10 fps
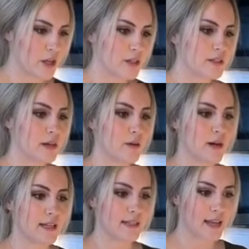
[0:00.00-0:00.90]
So
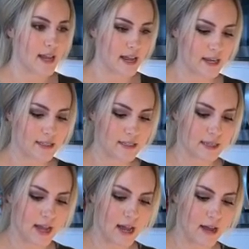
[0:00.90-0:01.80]
next
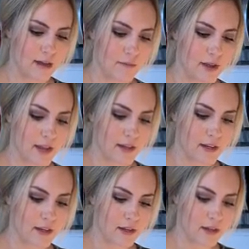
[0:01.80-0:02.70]

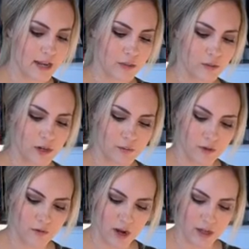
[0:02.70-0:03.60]
we're going to
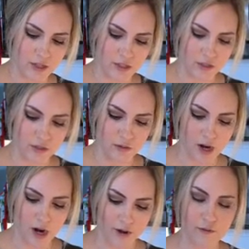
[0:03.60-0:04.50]
move on to
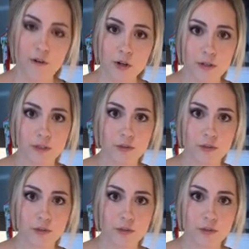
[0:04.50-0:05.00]
our fruits,